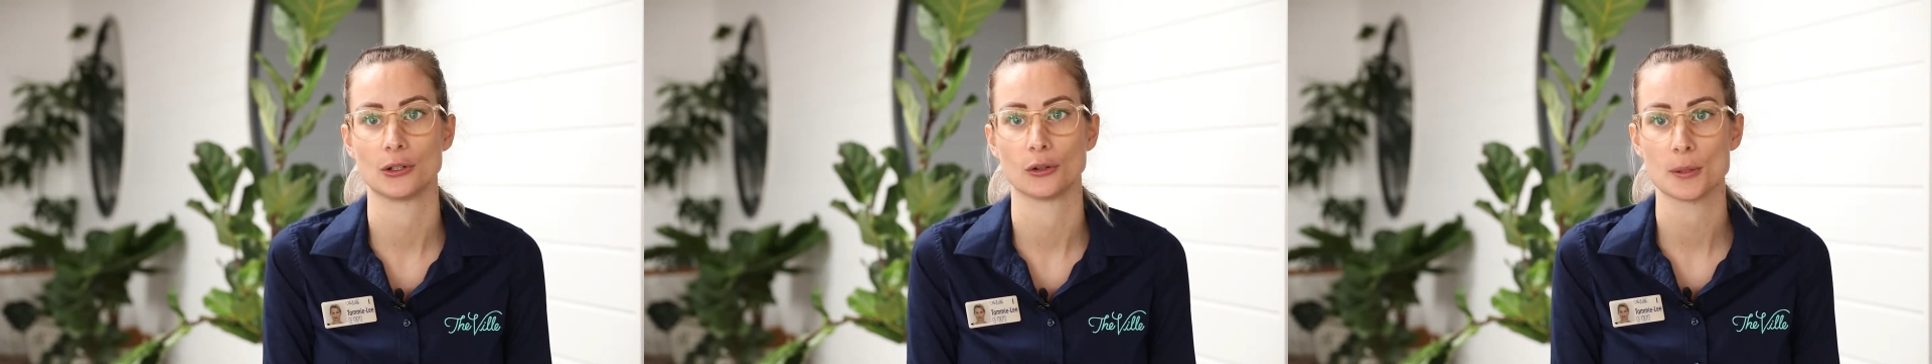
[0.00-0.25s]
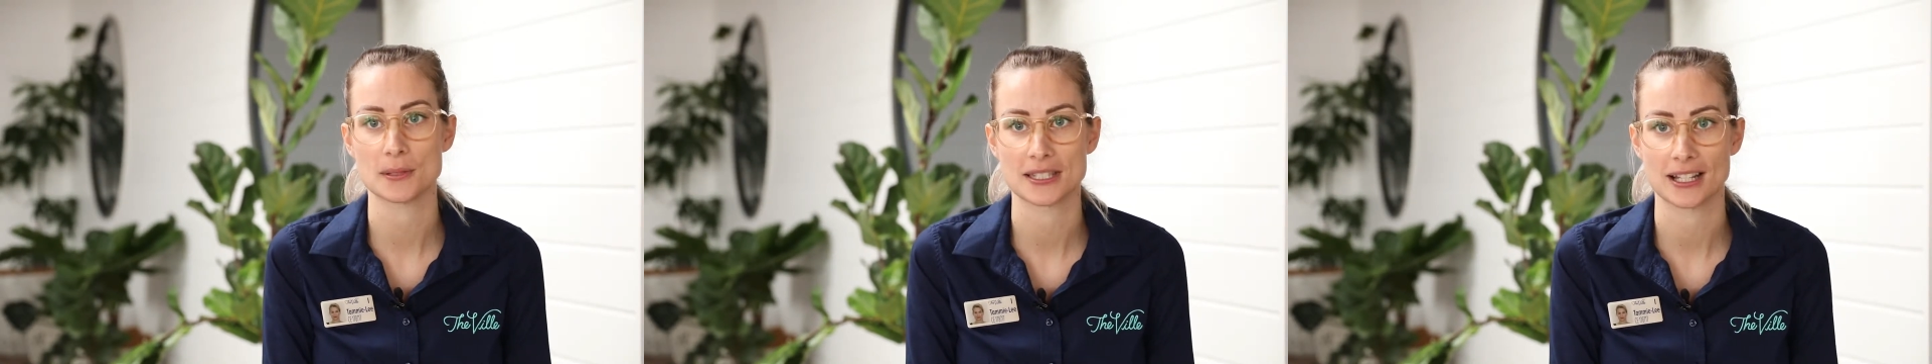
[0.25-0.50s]

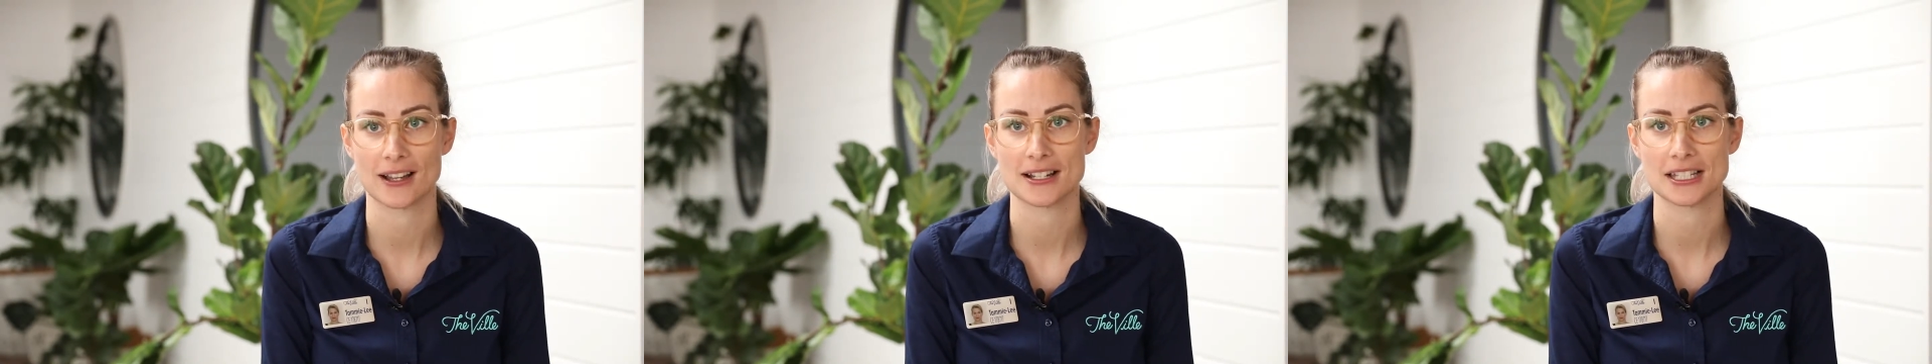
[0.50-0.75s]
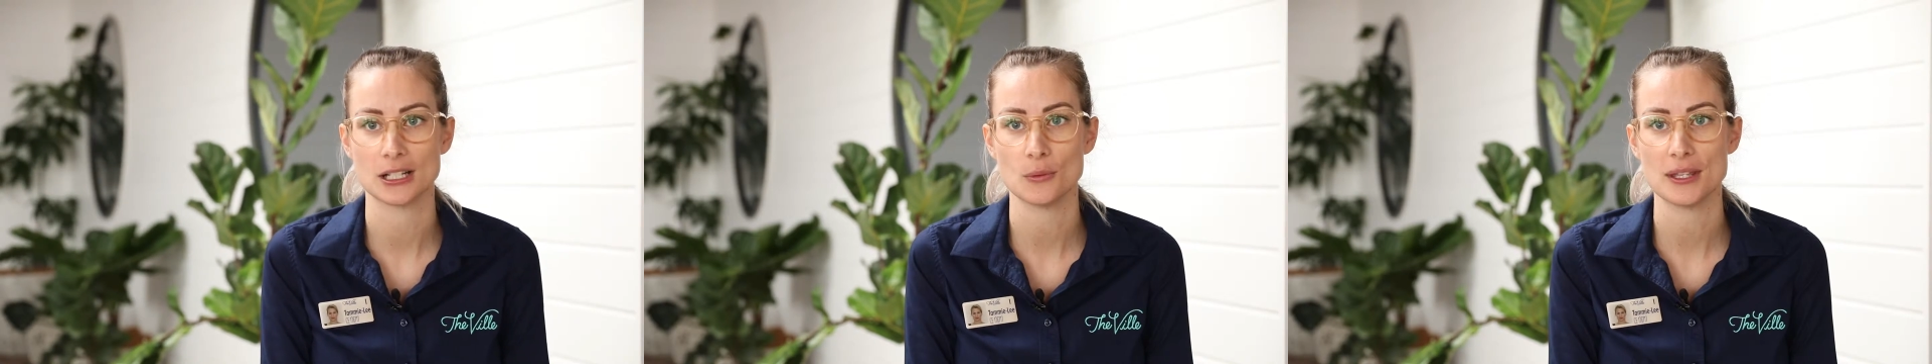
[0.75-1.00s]
groups that I
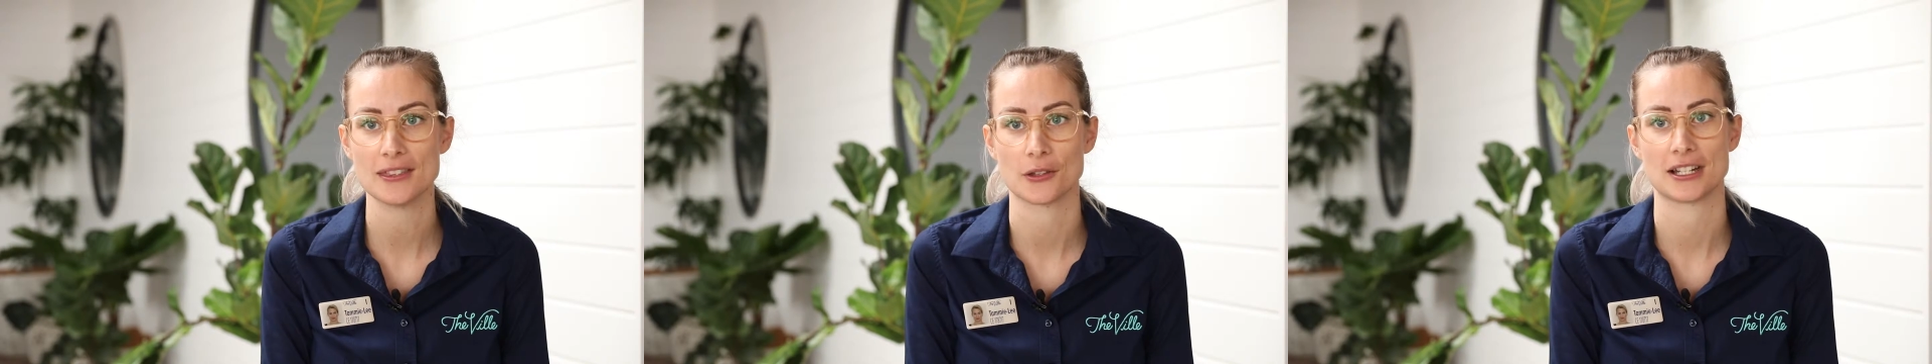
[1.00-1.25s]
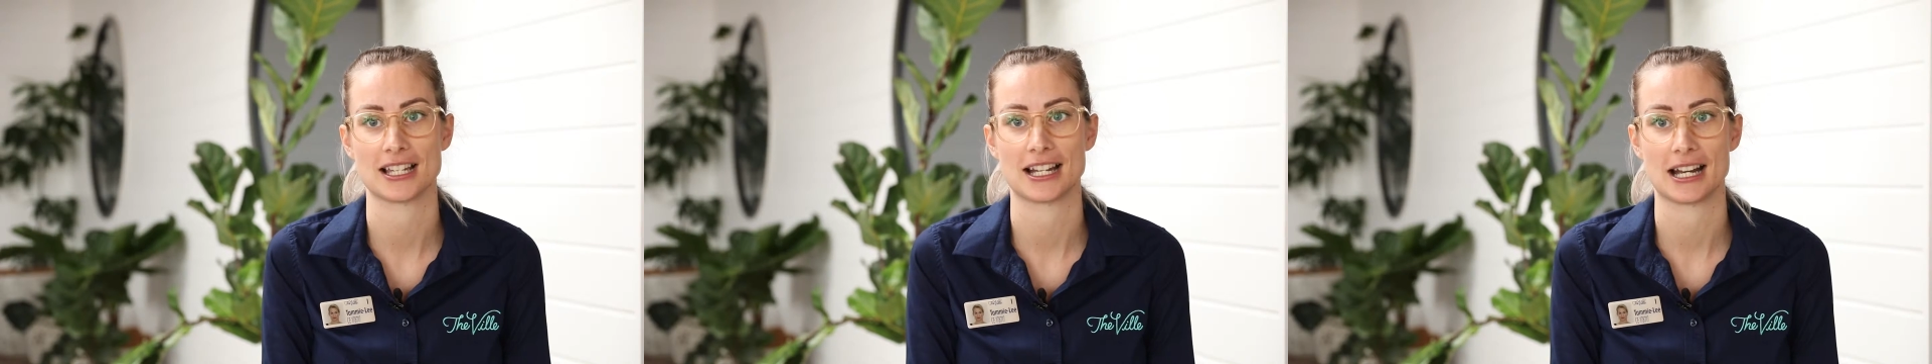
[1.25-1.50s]
deal with
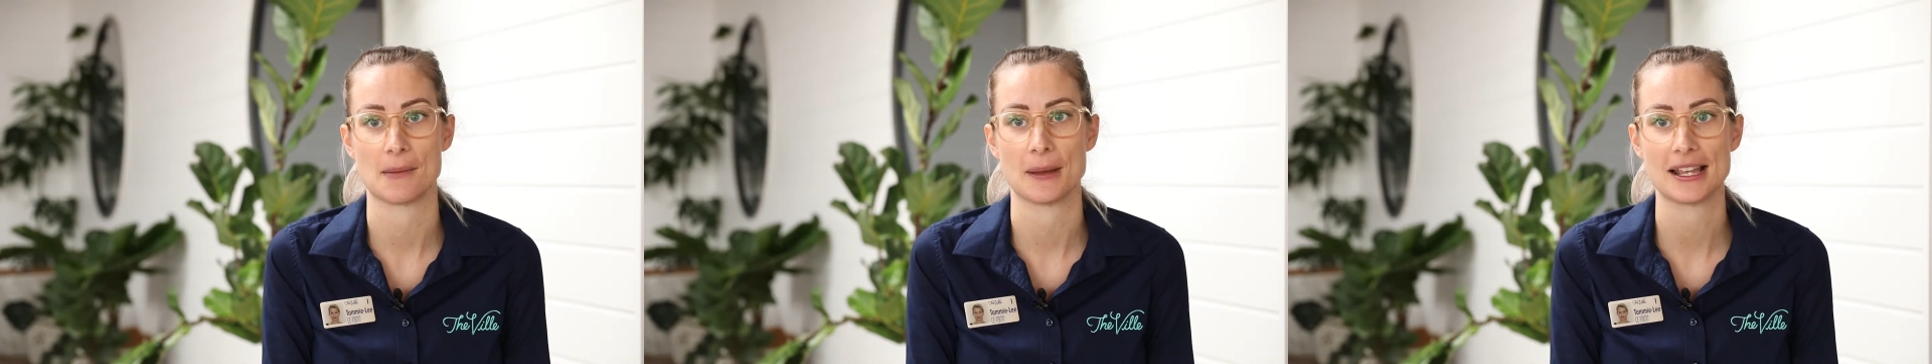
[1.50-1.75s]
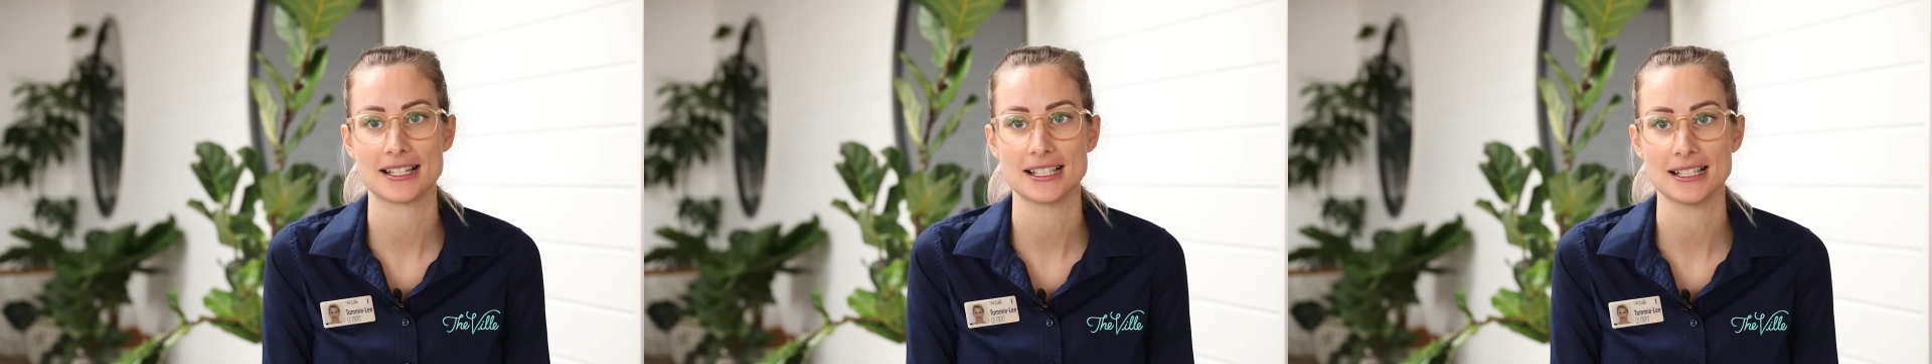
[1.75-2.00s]
on a day-to-day
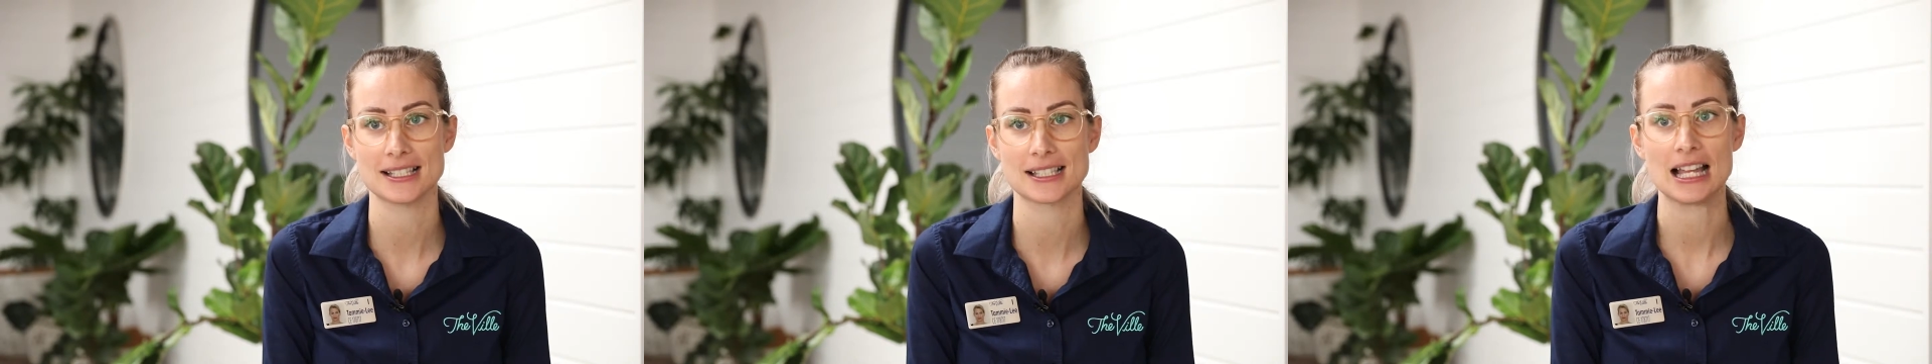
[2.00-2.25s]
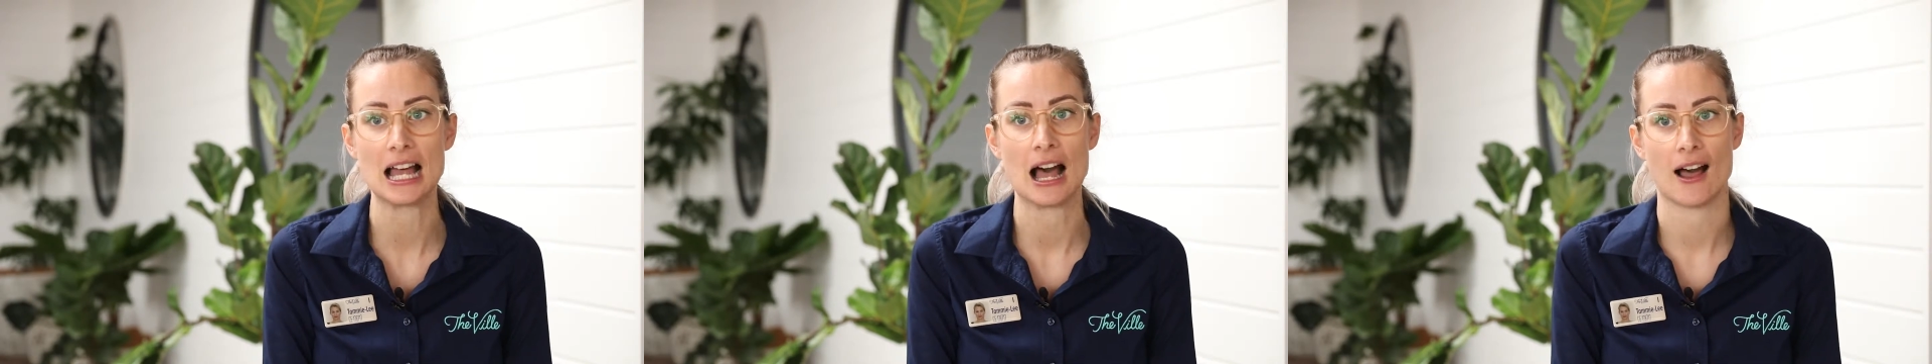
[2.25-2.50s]
basis.